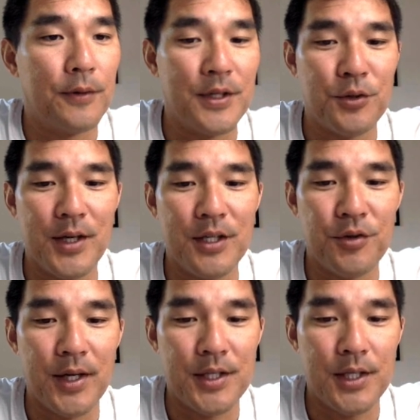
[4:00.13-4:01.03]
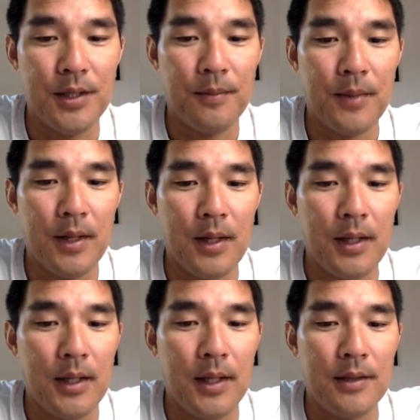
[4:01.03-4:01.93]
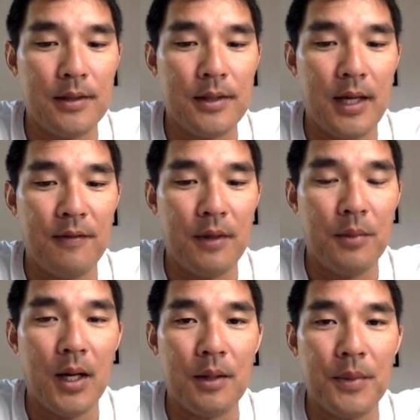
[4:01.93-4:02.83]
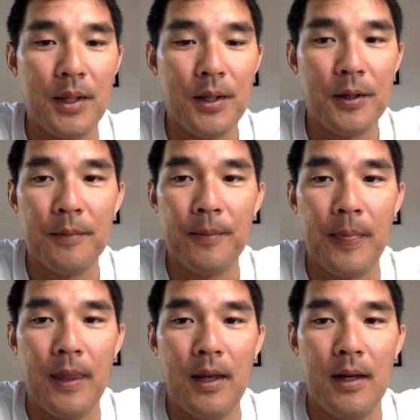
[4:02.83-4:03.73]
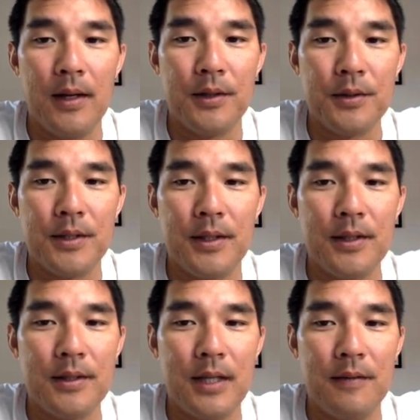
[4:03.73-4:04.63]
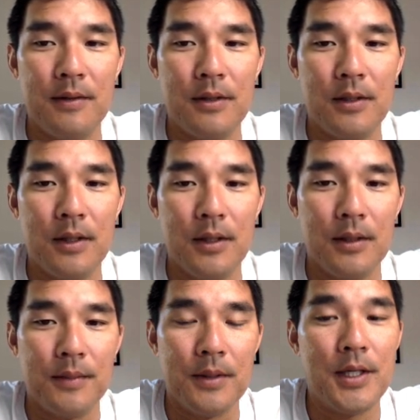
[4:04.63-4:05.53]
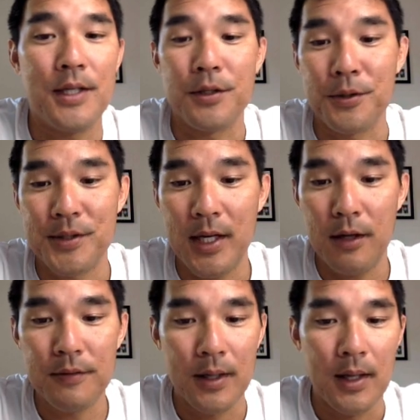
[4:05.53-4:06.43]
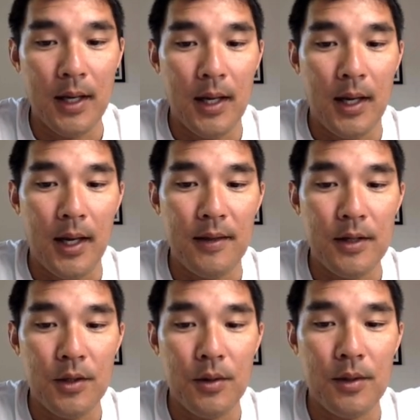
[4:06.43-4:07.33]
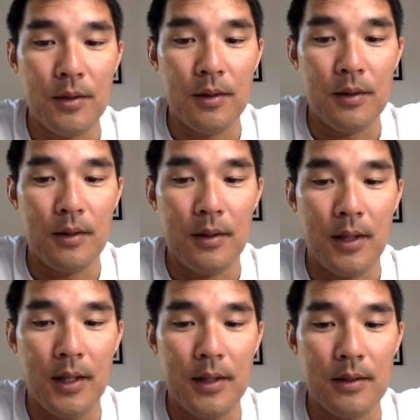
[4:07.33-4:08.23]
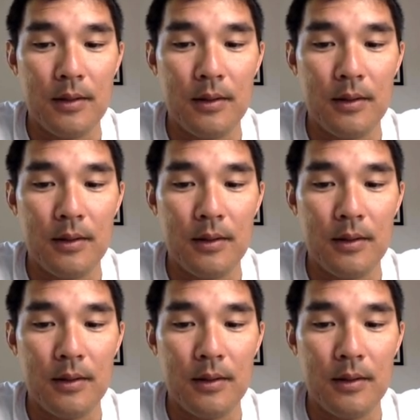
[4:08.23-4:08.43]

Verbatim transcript: for this trading strategy, hit save at the bottom here and you'll see that the, saved, uh, the changes are saved and then you can hit